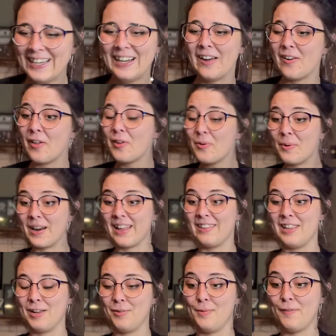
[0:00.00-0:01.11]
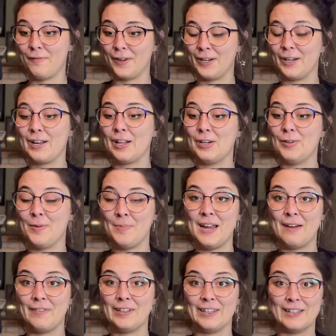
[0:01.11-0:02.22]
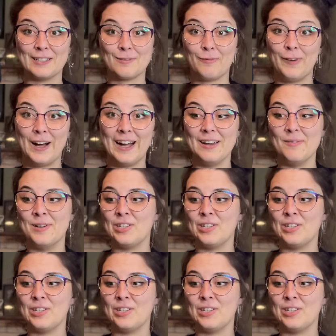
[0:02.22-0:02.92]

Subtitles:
Another one I think would be fun to color would be Everything is Fine,